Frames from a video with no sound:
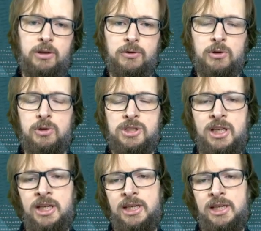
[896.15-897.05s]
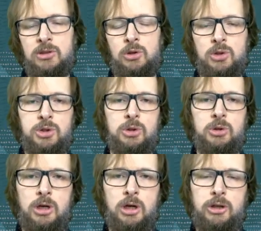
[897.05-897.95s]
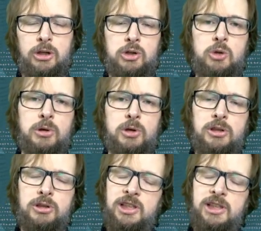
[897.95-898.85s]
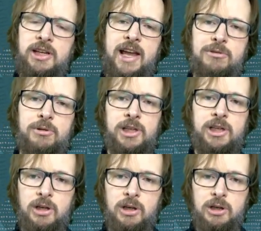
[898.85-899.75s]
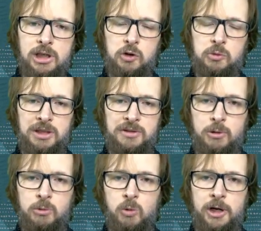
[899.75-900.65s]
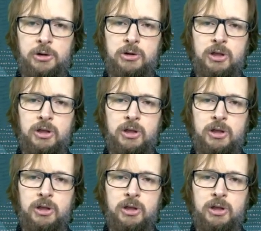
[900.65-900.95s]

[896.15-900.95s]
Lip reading: And of course, it also not supported in every cloud platform where you